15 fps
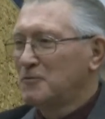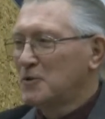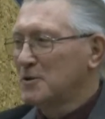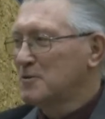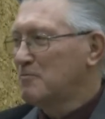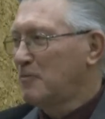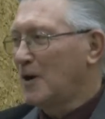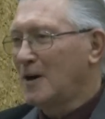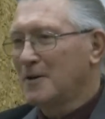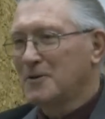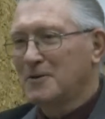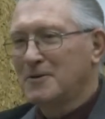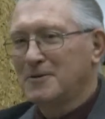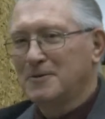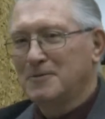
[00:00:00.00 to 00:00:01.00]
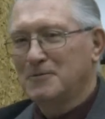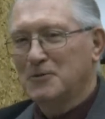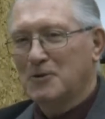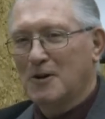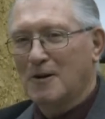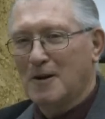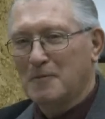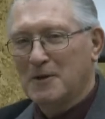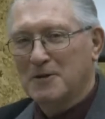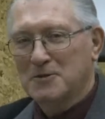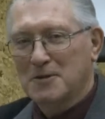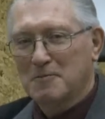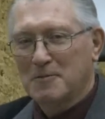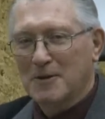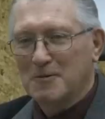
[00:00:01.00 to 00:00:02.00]
respond to
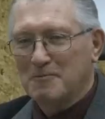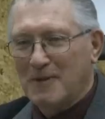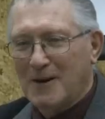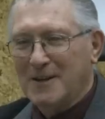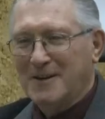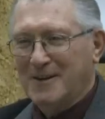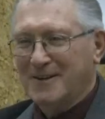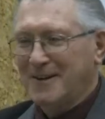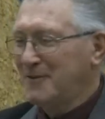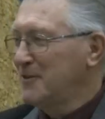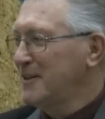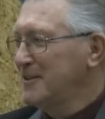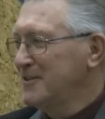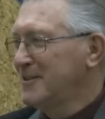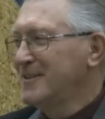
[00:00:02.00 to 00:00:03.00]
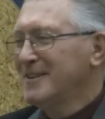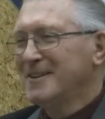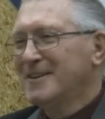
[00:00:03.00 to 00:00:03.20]
comments about my comments,